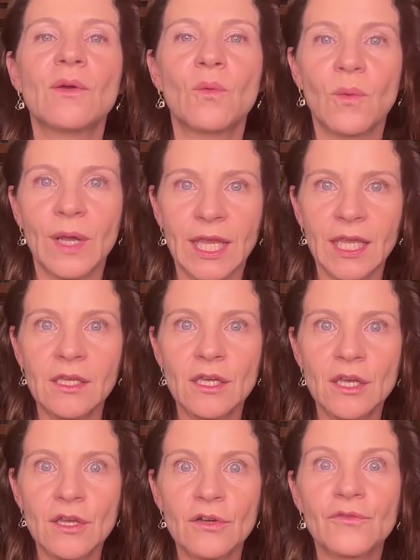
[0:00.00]
way
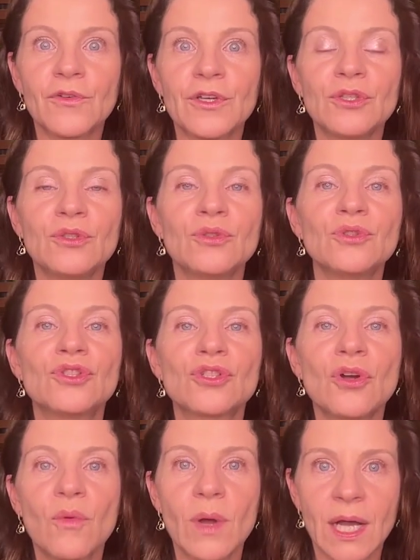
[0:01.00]
for you
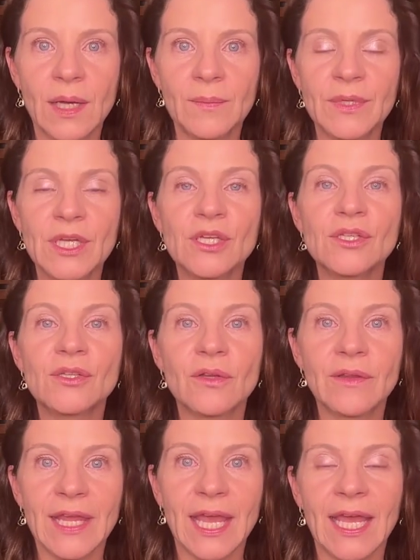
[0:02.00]
show up,
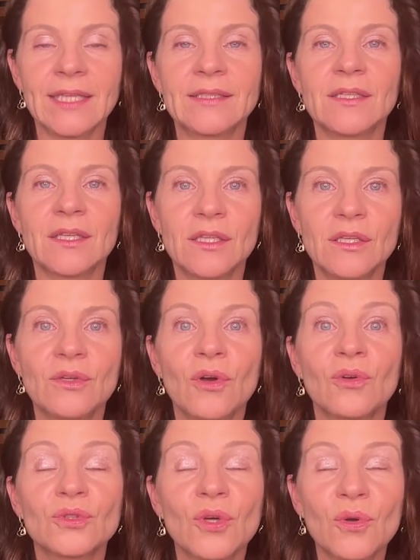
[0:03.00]
so that
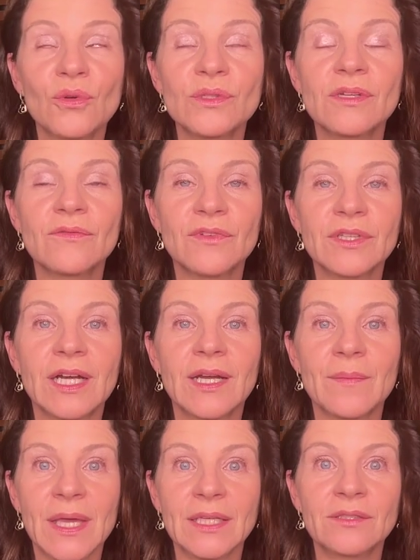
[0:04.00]
those of you that
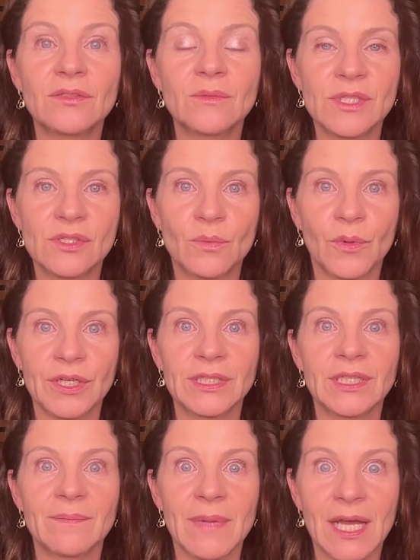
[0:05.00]
are meant to be
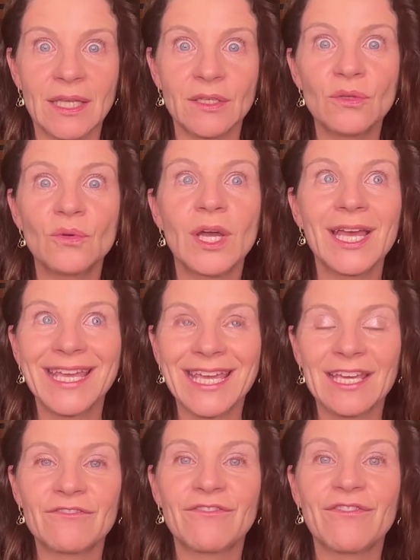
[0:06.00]
supported by you
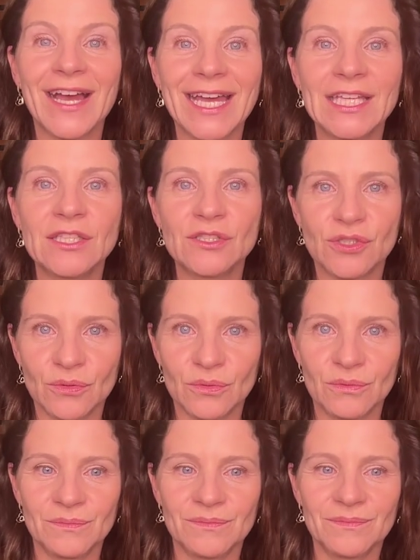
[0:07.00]
can find
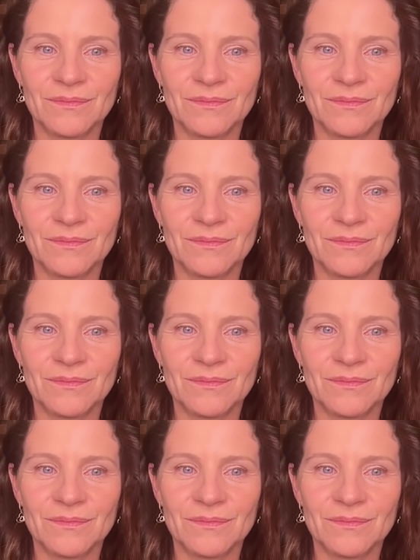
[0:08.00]
you.